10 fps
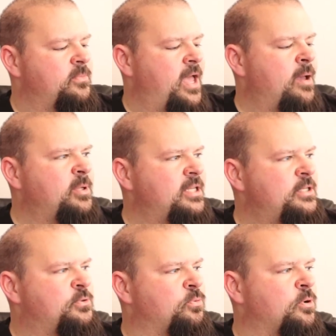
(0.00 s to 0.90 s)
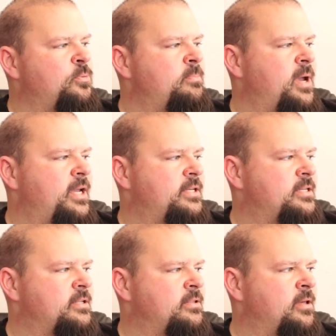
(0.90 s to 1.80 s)
Emily's
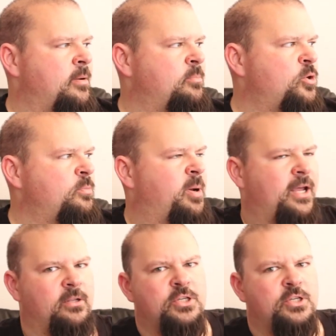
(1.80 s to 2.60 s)
roommate, Moonpetal,